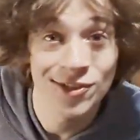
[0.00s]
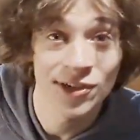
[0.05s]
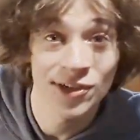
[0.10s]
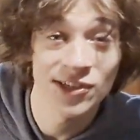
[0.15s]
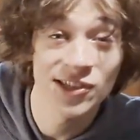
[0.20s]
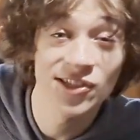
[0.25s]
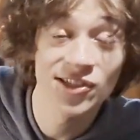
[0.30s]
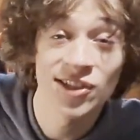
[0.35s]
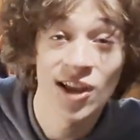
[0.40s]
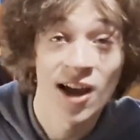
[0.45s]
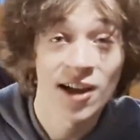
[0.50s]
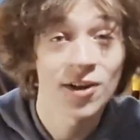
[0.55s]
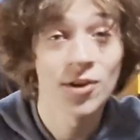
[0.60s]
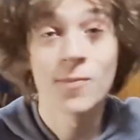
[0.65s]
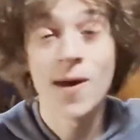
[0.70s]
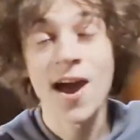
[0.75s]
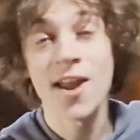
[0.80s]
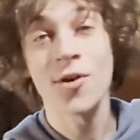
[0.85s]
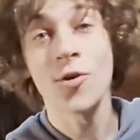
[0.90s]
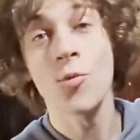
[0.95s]
gonna suck, no
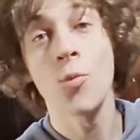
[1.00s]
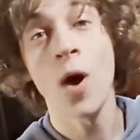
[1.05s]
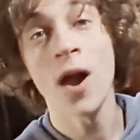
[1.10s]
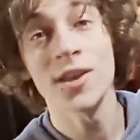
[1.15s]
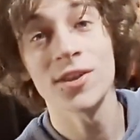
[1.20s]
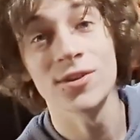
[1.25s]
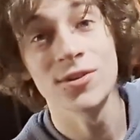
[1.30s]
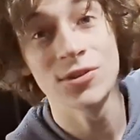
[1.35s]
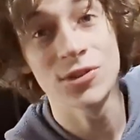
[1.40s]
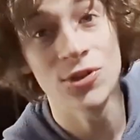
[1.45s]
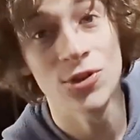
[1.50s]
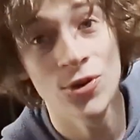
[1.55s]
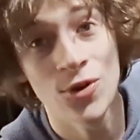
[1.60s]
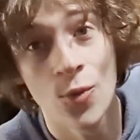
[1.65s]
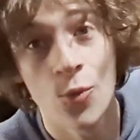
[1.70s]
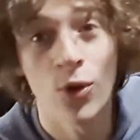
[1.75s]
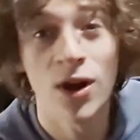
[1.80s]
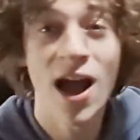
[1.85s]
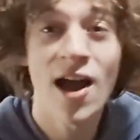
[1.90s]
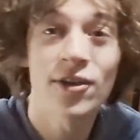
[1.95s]
matter what you do
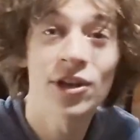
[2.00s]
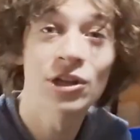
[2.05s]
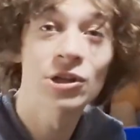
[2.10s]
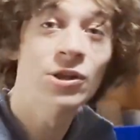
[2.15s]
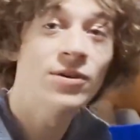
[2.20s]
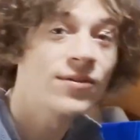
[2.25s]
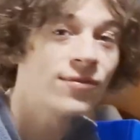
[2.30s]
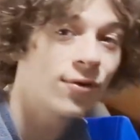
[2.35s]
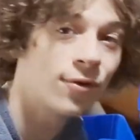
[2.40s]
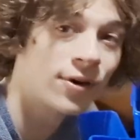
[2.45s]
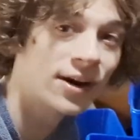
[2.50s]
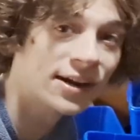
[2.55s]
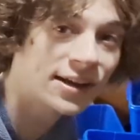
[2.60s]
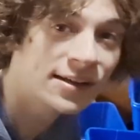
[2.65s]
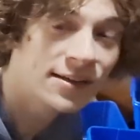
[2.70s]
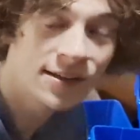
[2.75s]
and how you look for it.